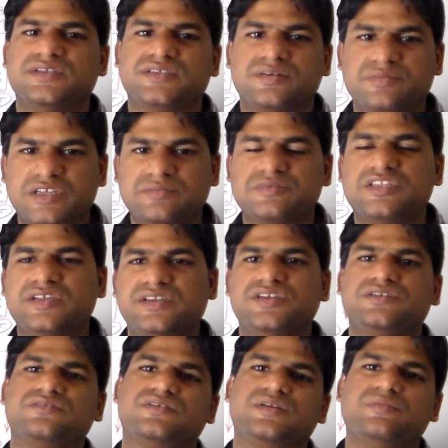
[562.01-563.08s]
sometimes they
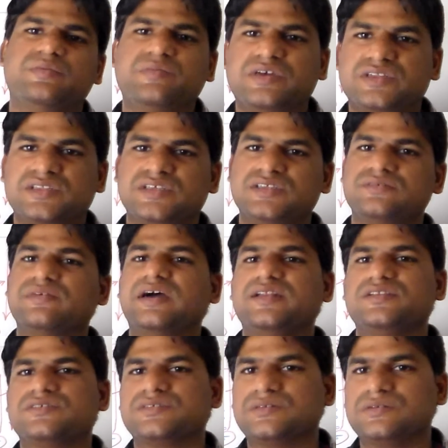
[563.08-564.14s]
need to remember these
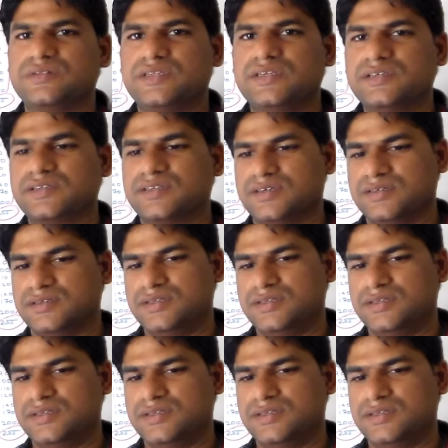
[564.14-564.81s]
values so that